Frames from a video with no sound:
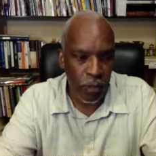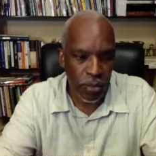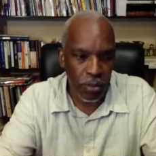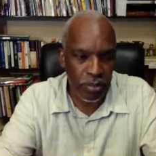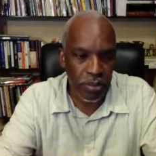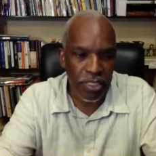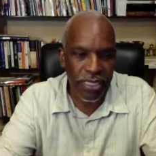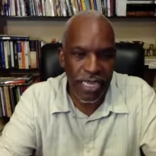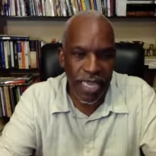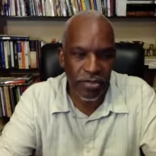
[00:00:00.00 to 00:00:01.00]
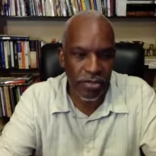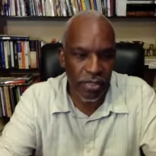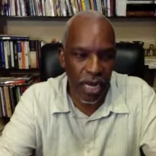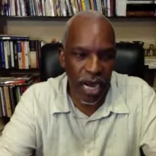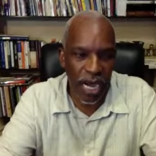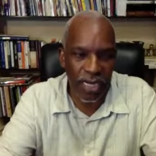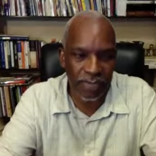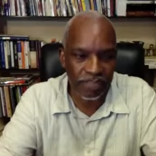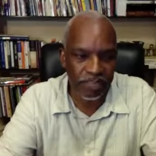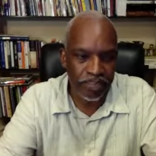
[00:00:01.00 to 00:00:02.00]
We're pulling together
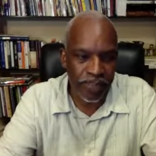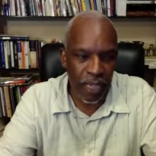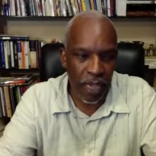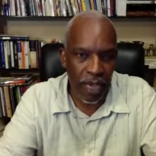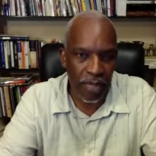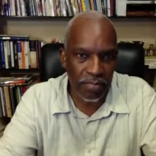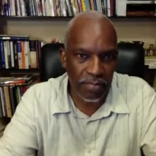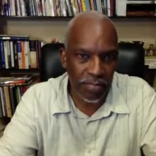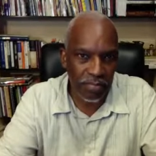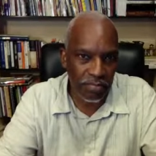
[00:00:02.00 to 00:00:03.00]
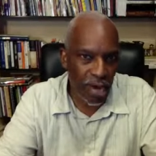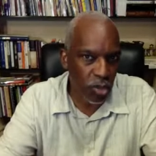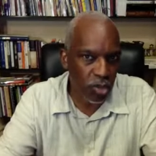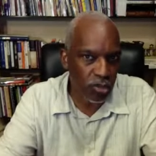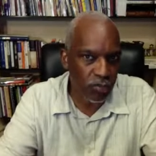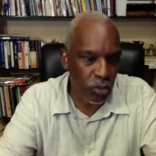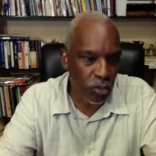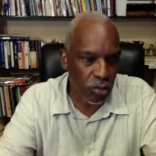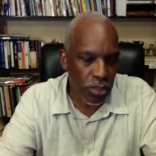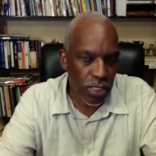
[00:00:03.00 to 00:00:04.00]
um, uh,
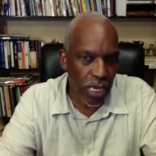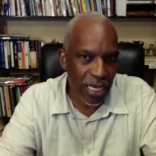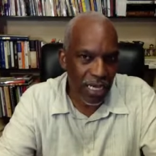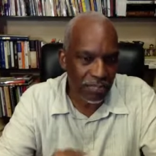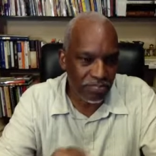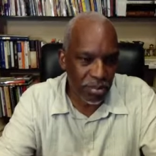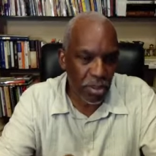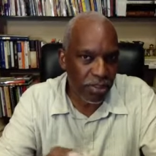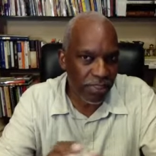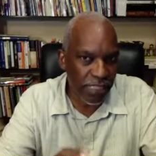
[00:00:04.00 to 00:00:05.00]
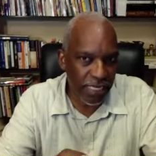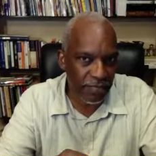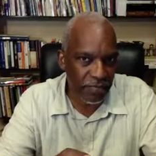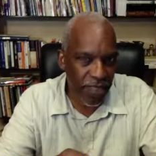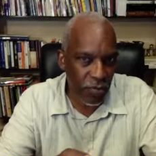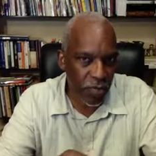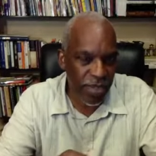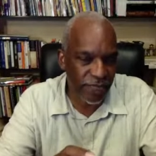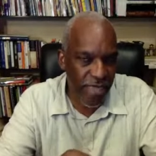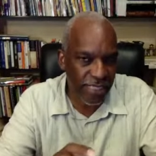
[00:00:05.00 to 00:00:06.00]
multiple uh, books that, that we
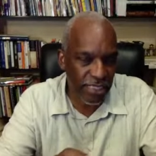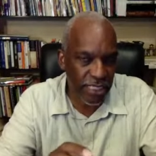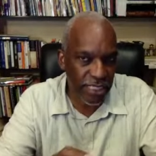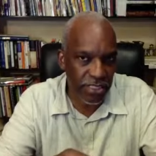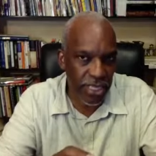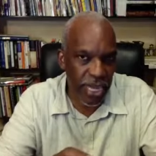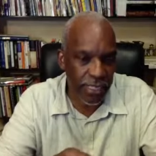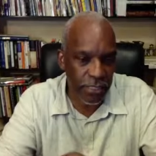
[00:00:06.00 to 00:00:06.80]
have actually done